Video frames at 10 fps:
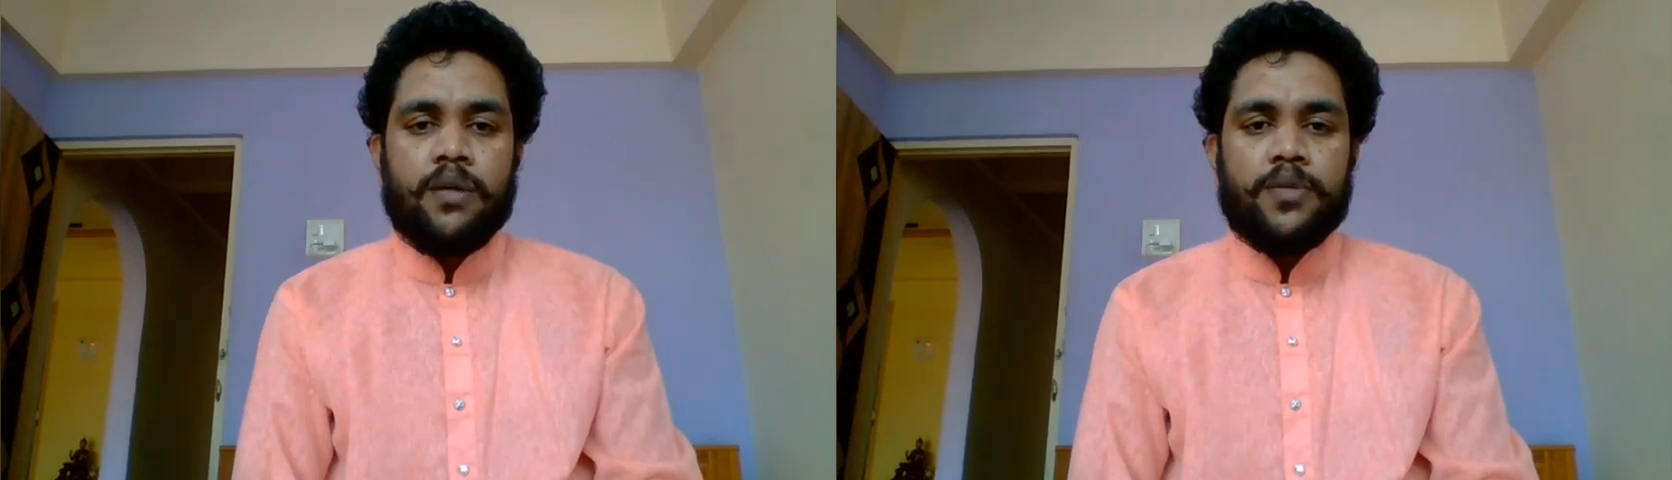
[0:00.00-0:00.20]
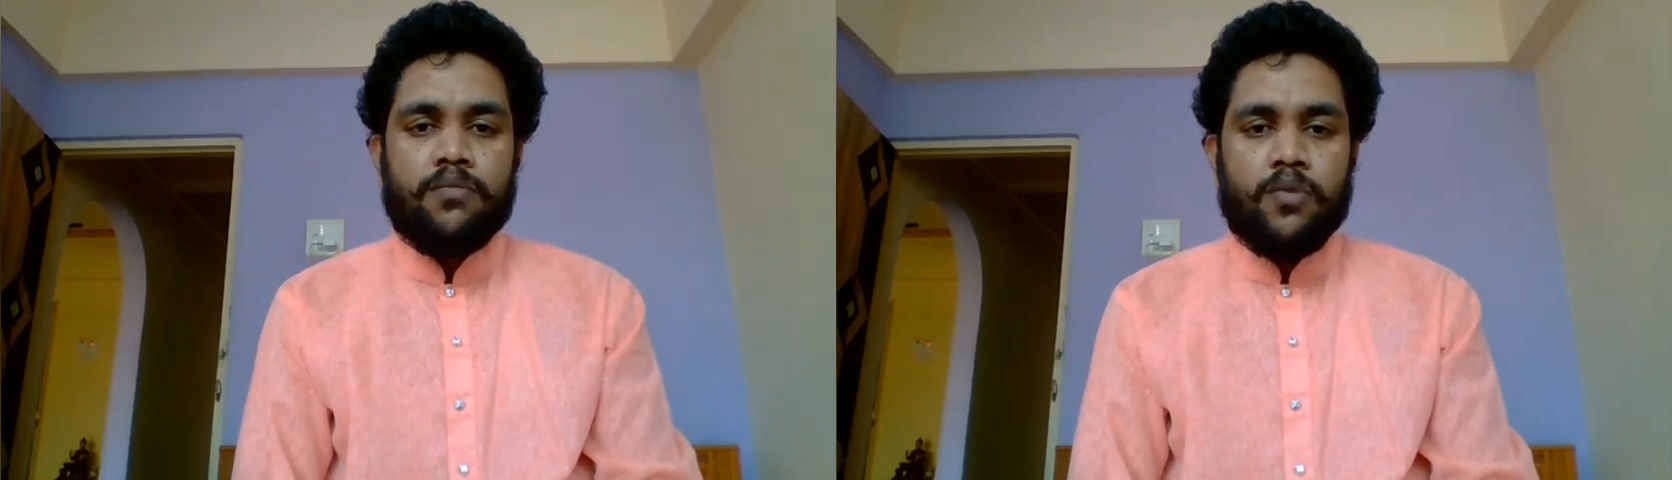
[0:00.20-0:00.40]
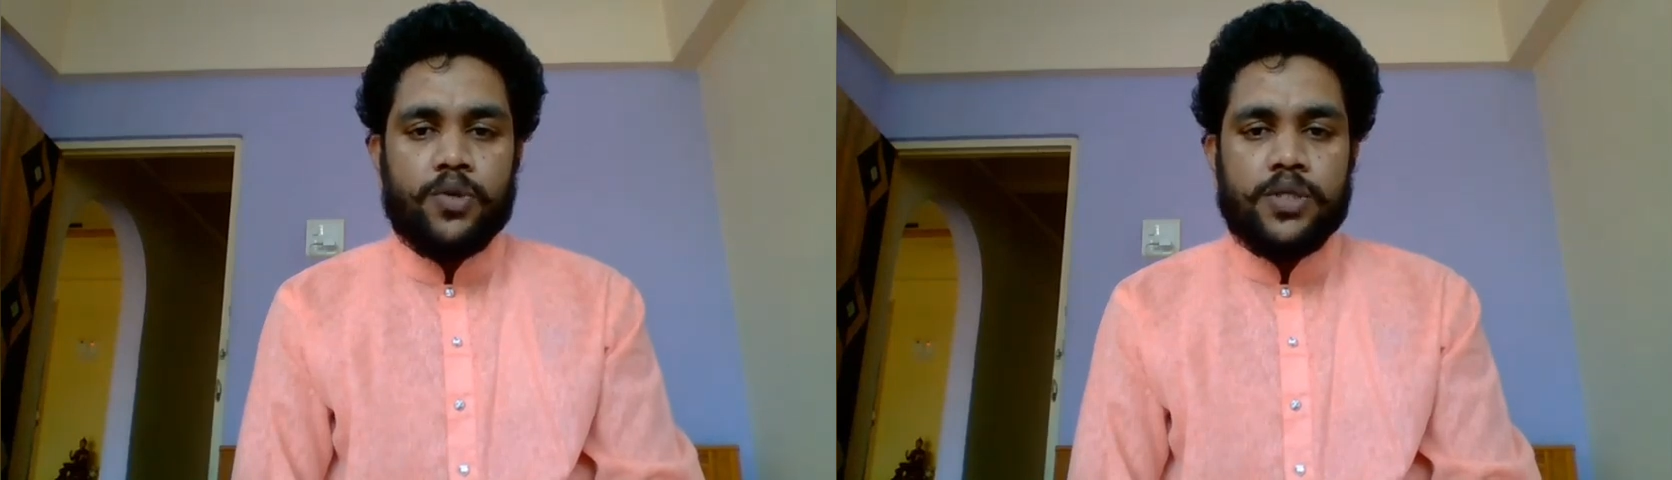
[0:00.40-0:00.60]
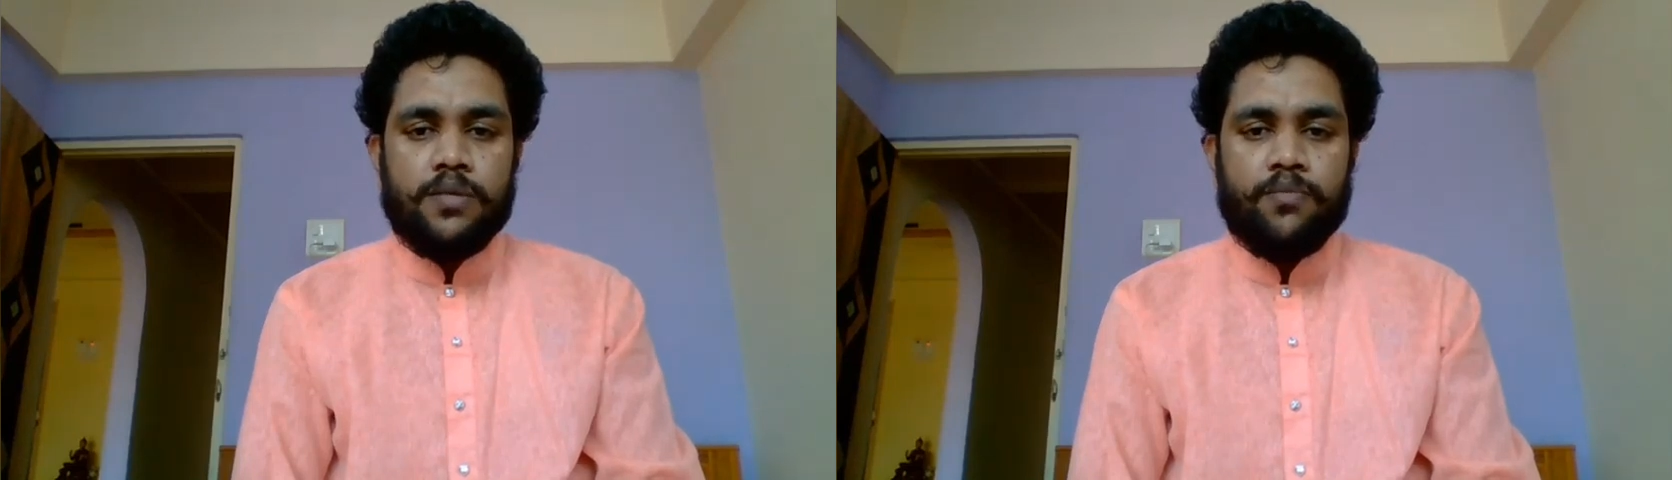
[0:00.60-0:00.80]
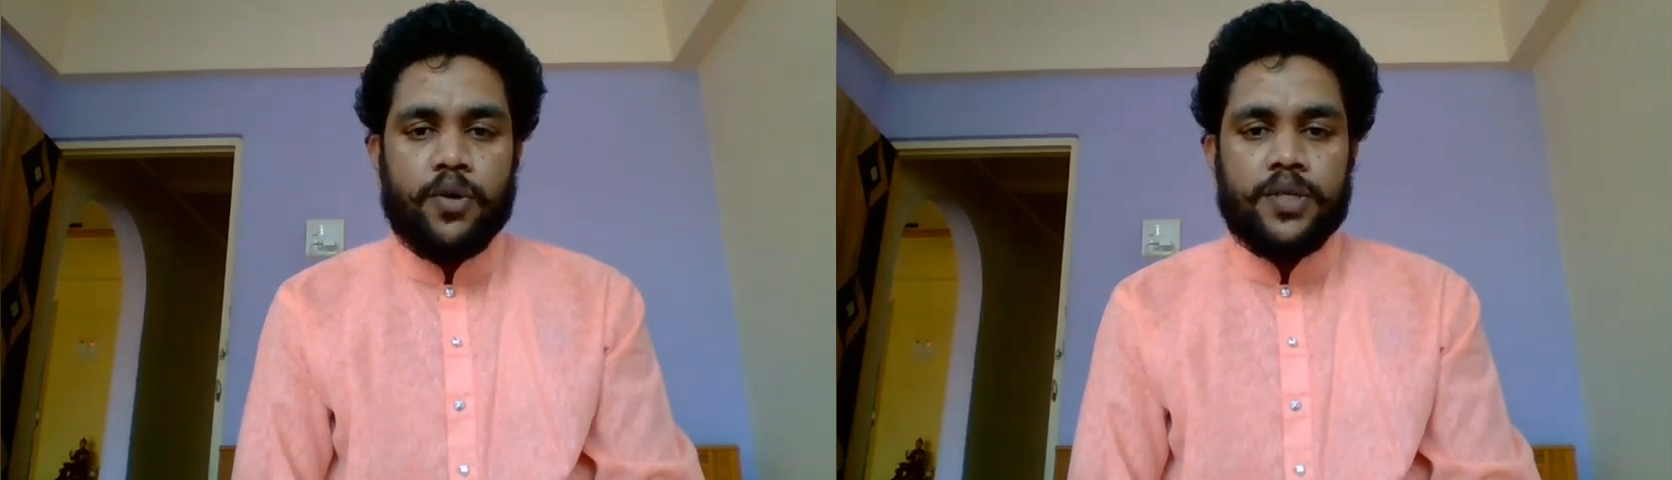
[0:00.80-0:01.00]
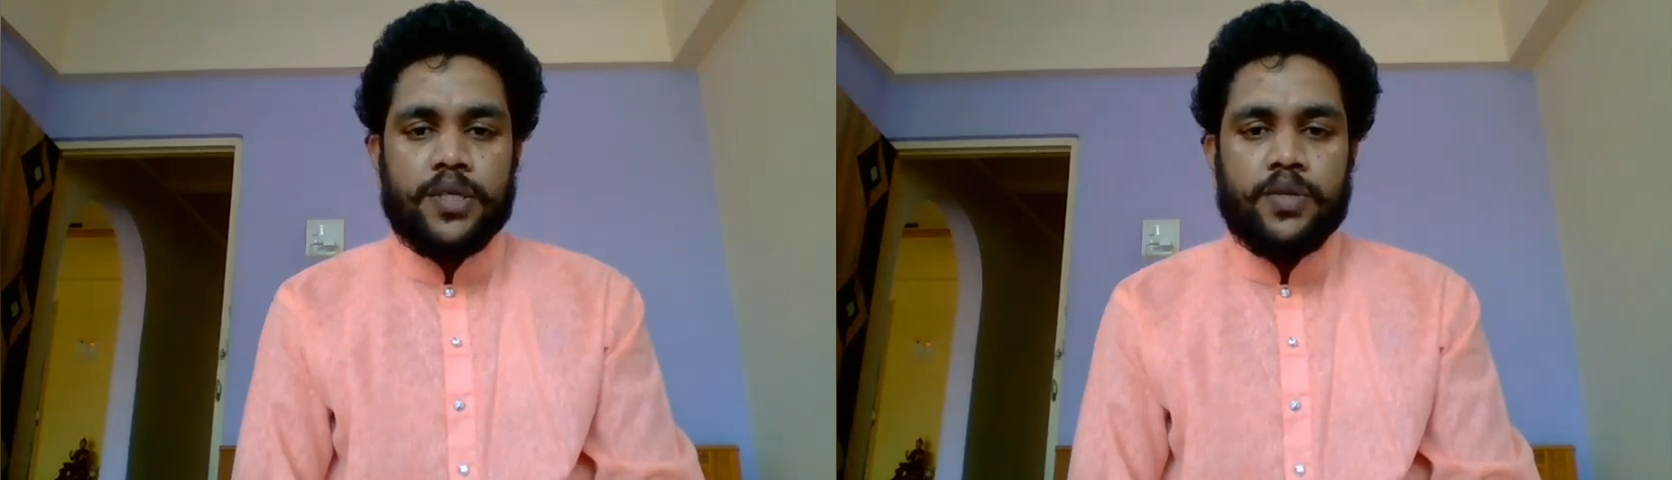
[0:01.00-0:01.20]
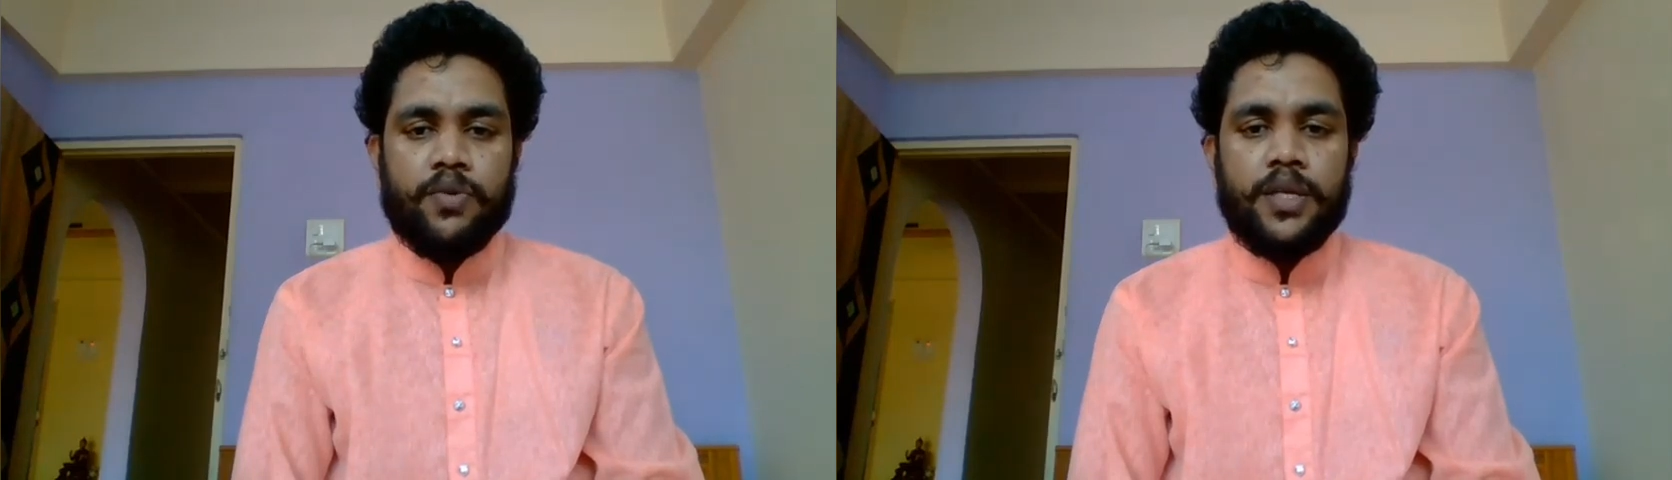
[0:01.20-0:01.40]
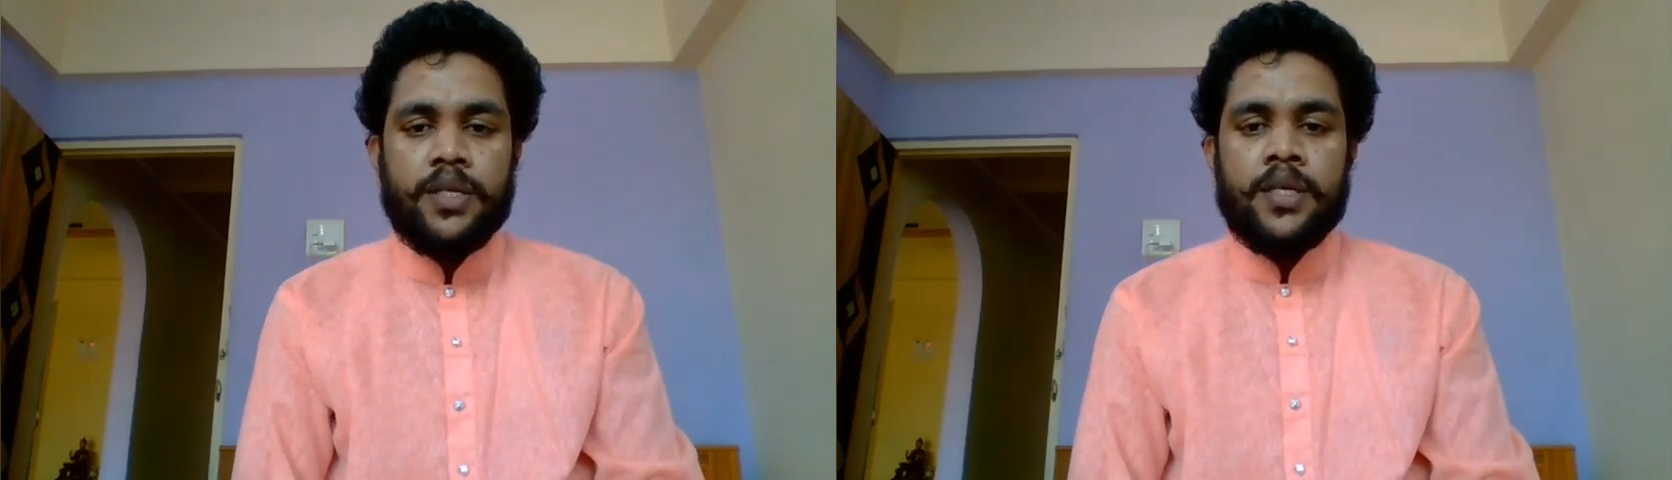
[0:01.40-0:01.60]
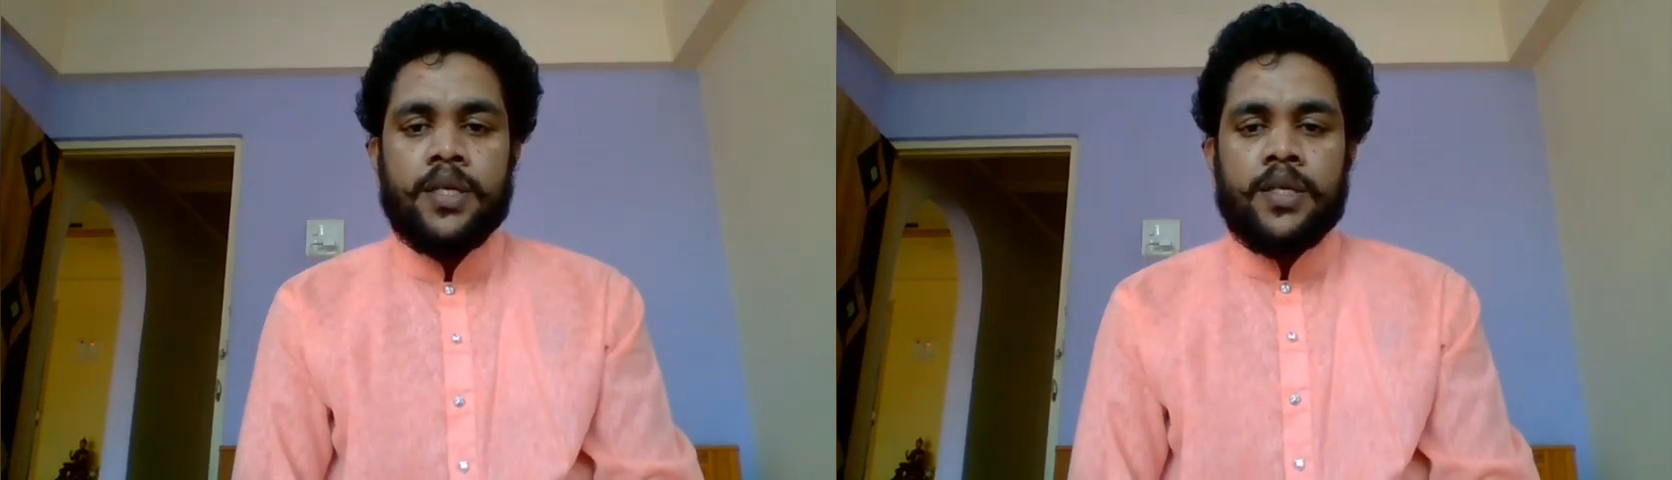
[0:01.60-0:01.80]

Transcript: of the most important one.